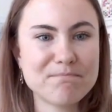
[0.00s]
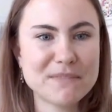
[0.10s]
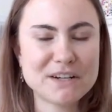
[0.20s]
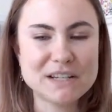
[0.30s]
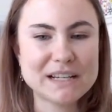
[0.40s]

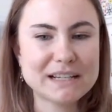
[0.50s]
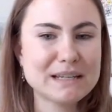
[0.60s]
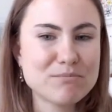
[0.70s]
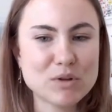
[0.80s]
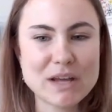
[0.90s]
There's like a
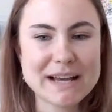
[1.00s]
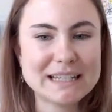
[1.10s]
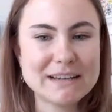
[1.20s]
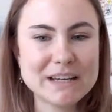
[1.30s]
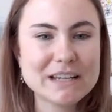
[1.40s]
simple
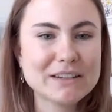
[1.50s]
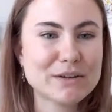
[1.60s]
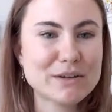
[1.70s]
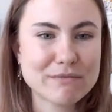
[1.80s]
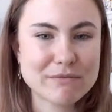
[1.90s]
activity so
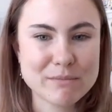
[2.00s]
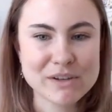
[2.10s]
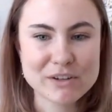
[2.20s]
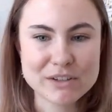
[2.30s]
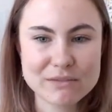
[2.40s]
you can
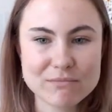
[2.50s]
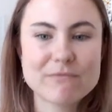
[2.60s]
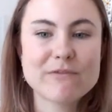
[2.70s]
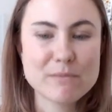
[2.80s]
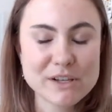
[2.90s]

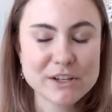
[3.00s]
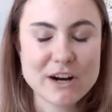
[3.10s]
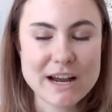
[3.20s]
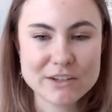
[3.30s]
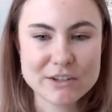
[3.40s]

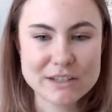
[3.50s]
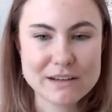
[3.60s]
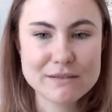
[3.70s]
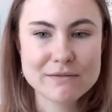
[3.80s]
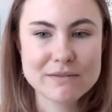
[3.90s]
familiarize
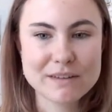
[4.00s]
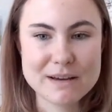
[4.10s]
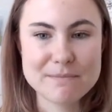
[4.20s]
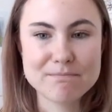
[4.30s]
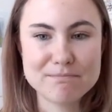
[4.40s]
yourself.
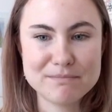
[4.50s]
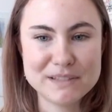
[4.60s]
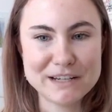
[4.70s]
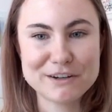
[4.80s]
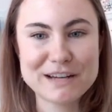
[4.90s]

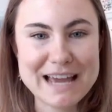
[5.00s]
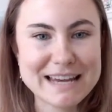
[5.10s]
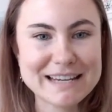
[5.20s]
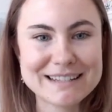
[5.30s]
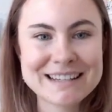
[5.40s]

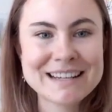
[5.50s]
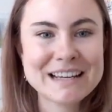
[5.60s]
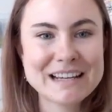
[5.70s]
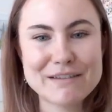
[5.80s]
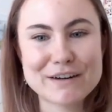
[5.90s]
Tinkercad is
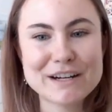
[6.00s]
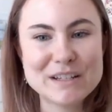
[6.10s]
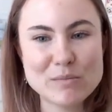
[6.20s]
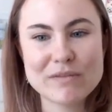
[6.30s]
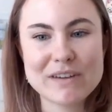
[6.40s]
a very
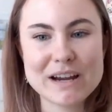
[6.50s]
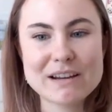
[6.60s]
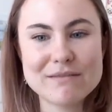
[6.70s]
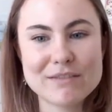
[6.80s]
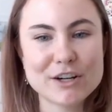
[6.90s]

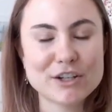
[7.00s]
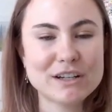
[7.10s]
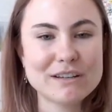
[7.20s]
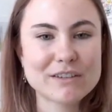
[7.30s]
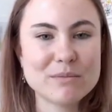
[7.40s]
simplified version
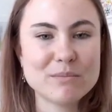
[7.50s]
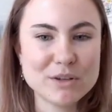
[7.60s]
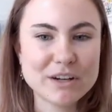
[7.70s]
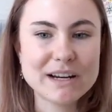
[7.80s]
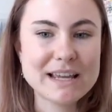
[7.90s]
of
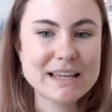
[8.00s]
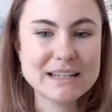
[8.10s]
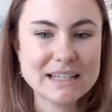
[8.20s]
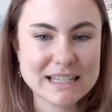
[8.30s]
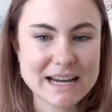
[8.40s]

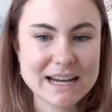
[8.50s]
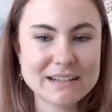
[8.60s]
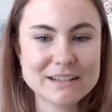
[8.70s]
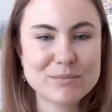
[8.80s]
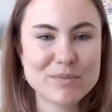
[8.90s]
computer-aided
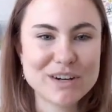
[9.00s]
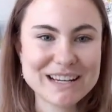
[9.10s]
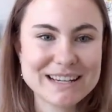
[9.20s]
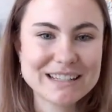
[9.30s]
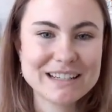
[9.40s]
design. It's
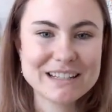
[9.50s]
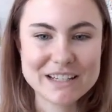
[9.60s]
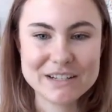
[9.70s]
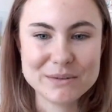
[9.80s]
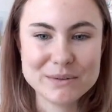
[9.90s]
pretty easy to
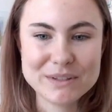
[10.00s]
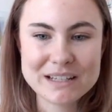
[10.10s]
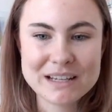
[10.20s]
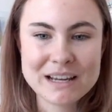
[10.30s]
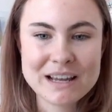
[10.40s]

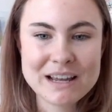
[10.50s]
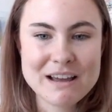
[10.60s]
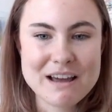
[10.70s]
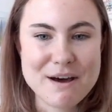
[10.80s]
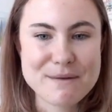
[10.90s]
use.
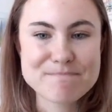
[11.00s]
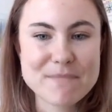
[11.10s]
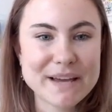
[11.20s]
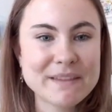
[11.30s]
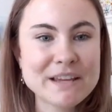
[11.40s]
And
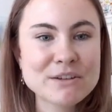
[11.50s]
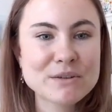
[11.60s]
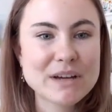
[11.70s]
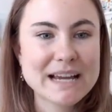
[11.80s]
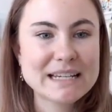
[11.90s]
then
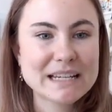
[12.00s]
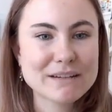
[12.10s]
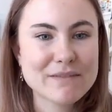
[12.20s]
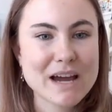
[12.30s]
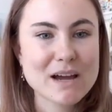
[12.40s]
you'll
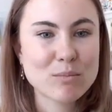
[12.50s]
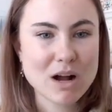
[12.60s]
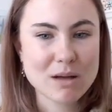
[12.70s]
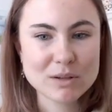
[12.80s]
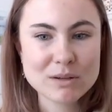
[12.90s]
identify a
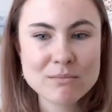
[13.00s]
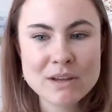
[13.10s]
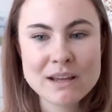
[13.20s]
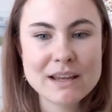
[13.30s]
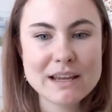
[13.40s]
problem
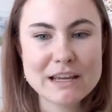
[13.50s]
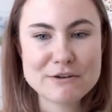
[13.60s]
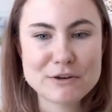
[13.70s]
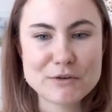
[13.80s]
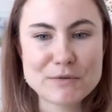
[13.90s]
in
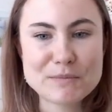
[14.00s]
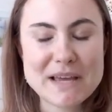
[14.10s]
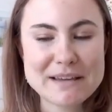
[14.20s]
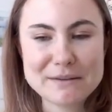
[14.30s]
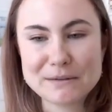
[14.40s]
your home
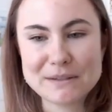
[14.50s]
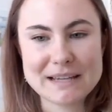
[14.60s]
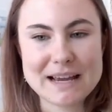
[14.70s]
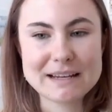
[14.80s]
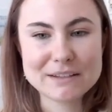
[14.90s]
that you'll
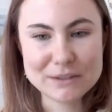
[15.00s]
design a